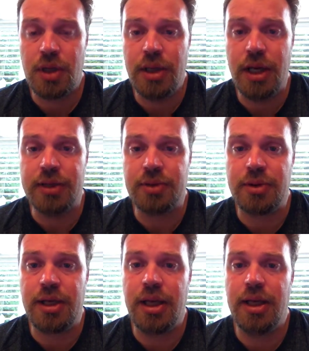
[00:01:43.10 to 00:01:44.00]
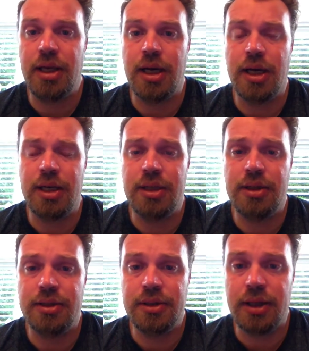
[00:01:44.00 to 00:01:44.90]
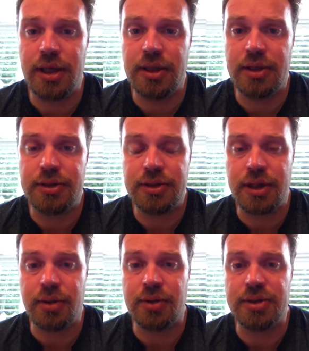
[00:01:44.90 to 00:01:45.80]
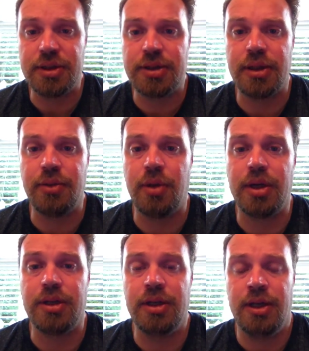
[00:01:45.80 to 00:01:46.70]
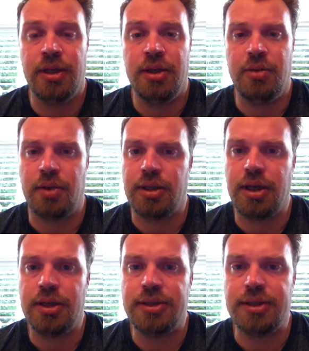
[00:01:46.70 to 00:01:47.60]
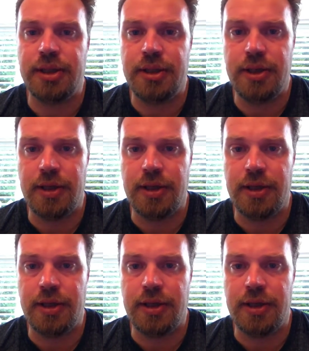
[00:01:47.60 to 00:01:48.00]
today, psychosis and what causes it.